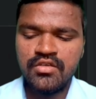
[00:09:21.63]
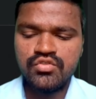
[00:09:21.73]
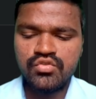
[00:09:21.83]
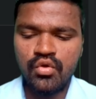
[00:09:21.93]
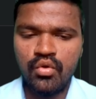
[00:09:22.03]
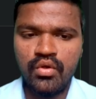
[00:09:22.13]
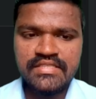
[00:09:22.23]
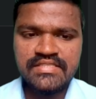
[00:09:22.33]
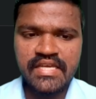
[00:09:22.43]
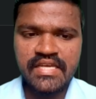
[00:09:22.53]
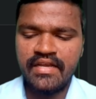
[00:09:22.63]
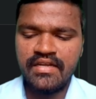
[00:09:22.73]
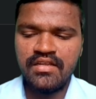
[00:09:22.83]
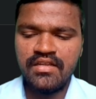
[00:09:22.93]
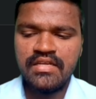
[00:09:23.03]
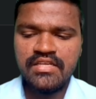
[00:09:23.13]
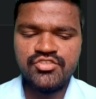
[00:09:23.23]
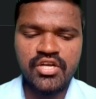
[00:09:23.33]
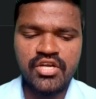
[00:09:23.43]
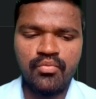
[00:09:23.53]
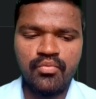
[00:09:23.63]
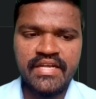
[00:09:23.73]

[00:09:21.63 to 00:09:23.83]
So instead of